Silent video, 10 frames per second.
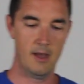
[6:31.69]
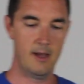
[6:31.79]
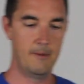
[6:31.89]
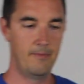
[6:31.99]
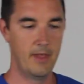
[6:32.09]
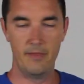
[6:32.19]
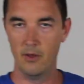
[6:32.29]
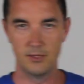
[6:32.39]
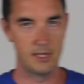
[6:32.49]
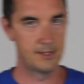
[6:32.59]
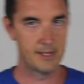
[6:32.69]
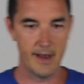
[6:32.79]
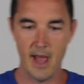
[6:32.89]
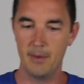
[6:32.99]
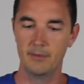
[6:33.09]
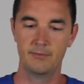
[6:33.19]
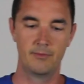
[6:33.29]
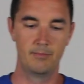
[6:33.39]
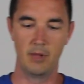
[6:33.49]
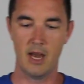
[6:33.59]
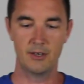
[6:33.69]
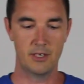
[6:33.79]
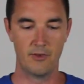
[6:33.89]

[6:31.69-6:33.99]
Um, and those things can happen. Bladders